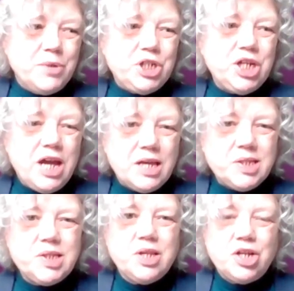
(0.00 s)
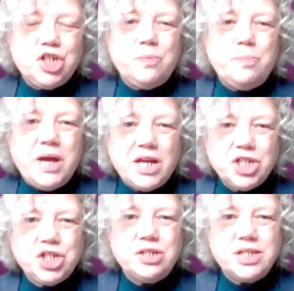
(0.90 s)
She has such a
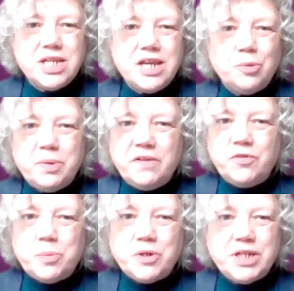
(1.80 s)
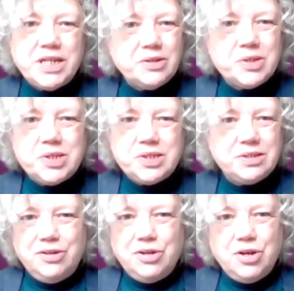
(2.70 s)
passion to help everybody else,
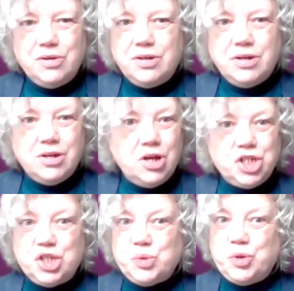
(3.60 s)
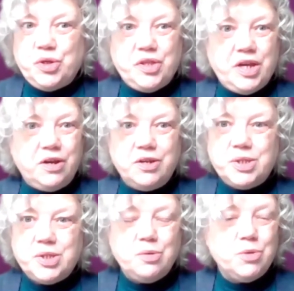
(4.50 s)
you know, and I just want to thank her
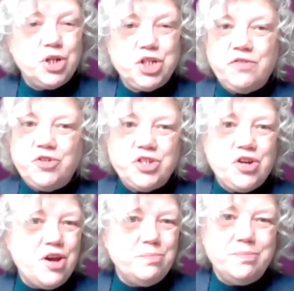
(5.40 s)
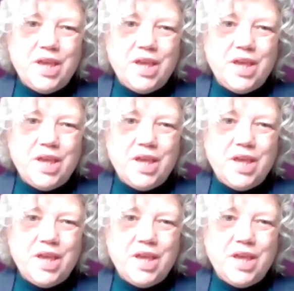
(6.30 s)
so much every time.